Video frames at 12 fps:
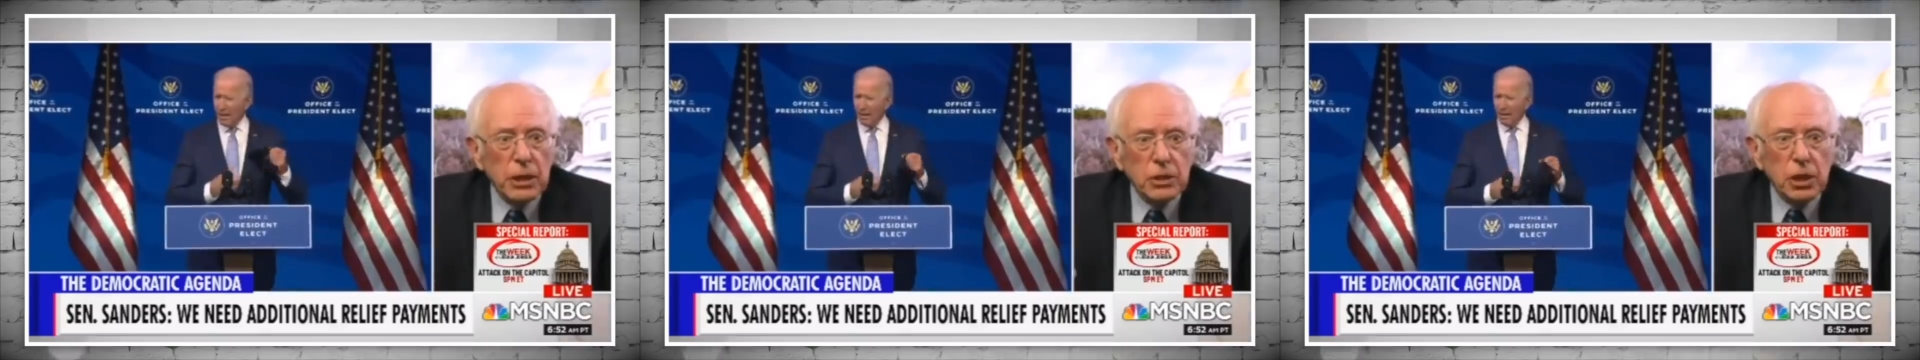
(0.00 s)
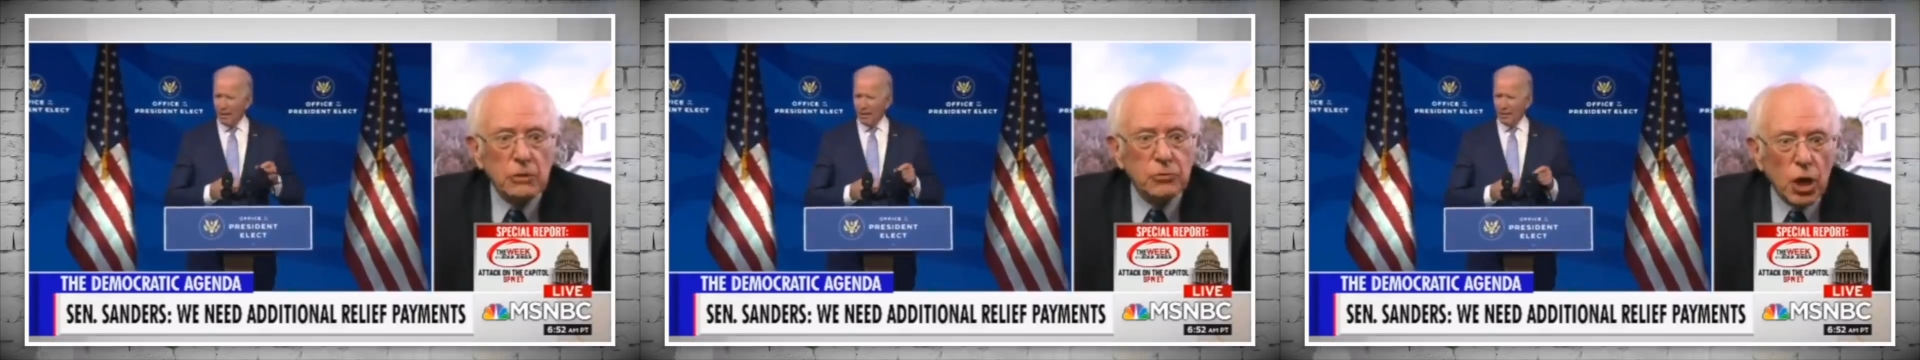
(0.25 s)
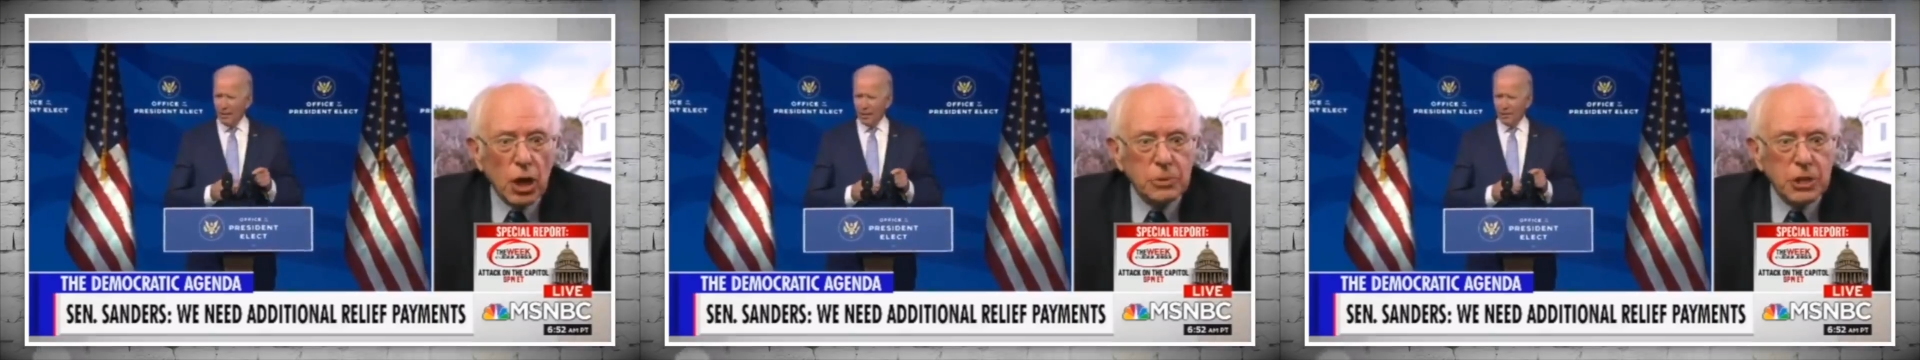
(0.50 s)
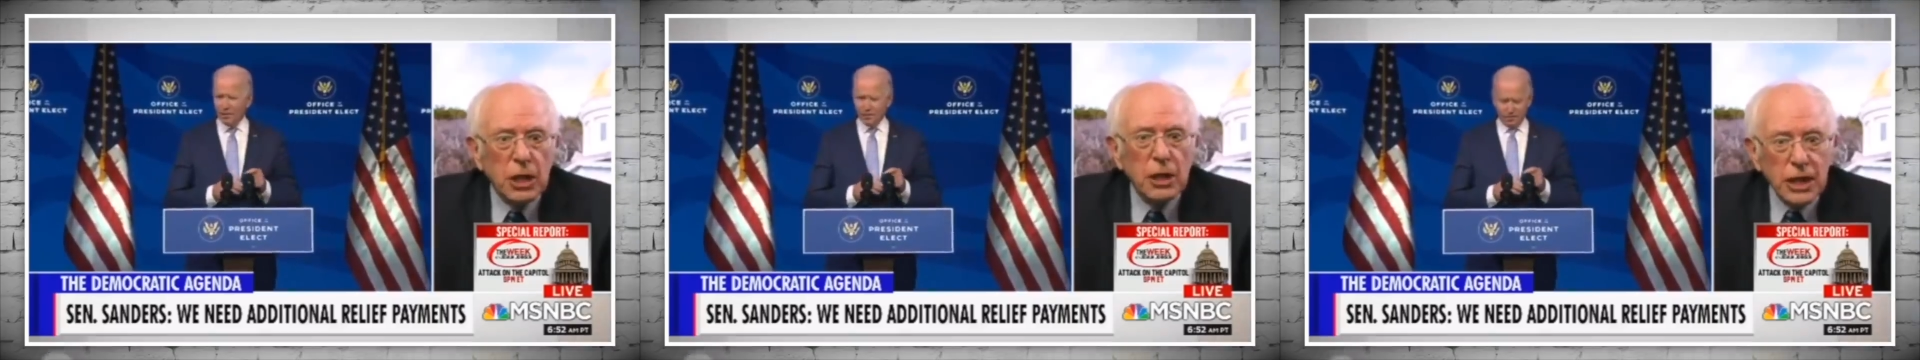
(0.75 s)
Speaker 1: of jobs
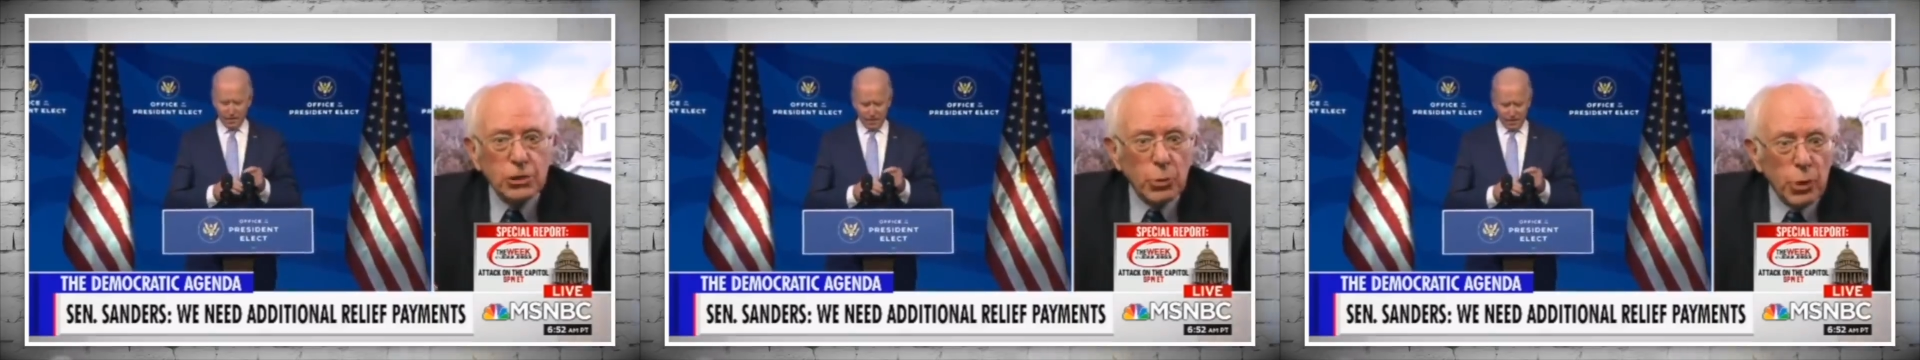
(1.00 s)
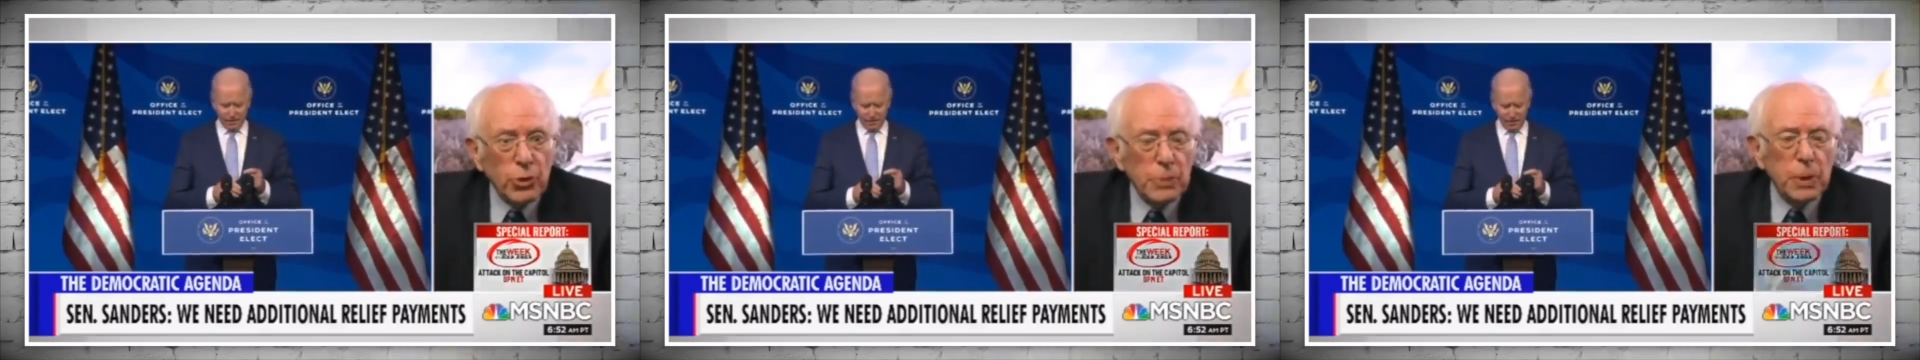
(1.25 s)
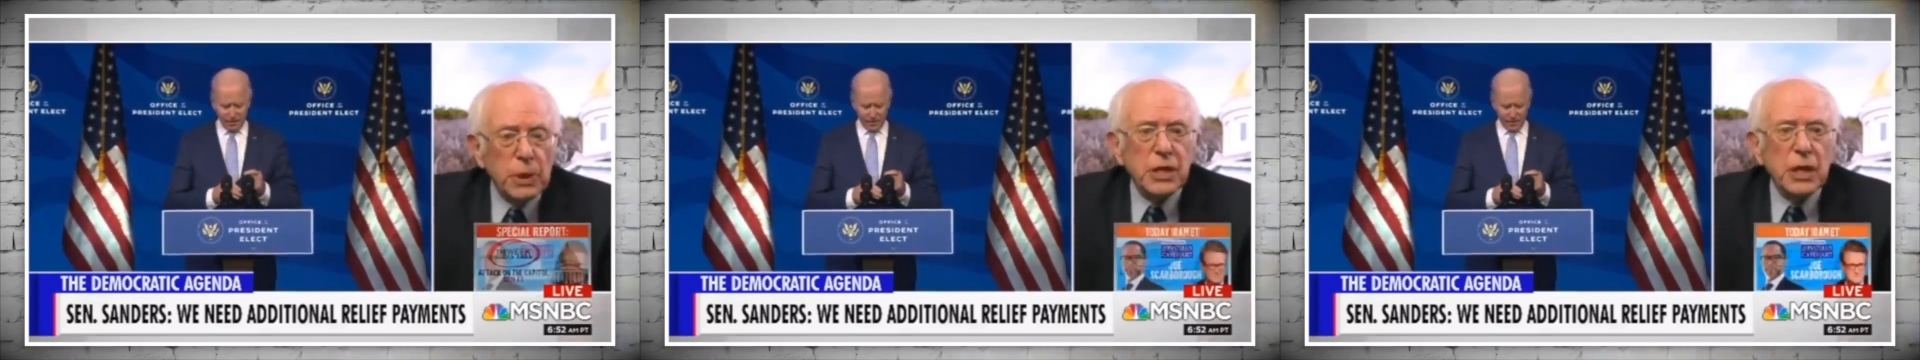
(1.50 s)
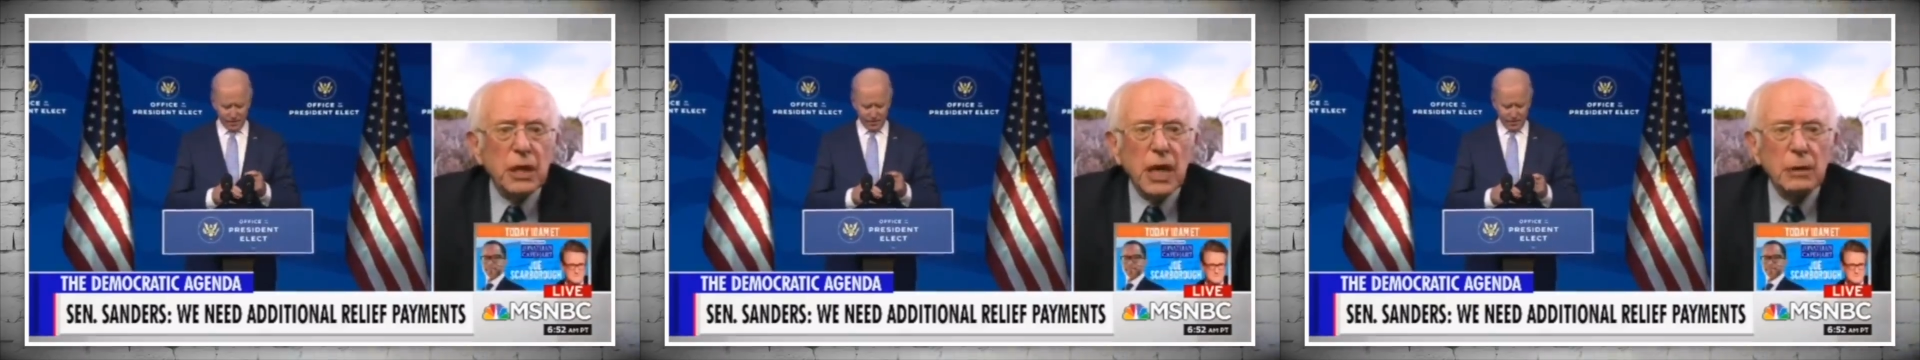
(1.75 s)
as we rebuild the
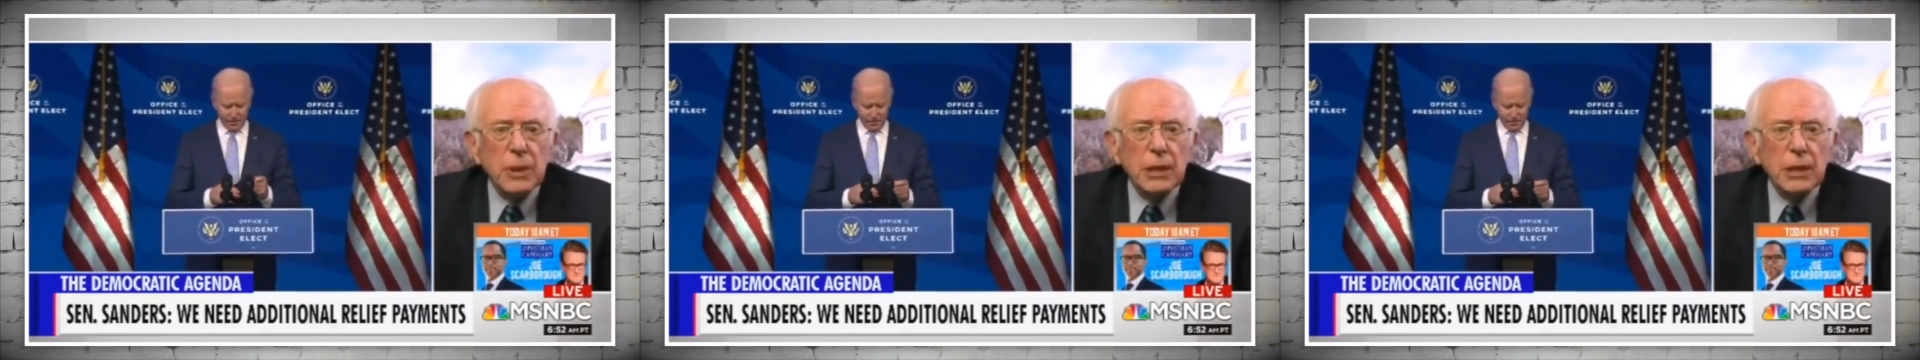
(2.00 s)
economy.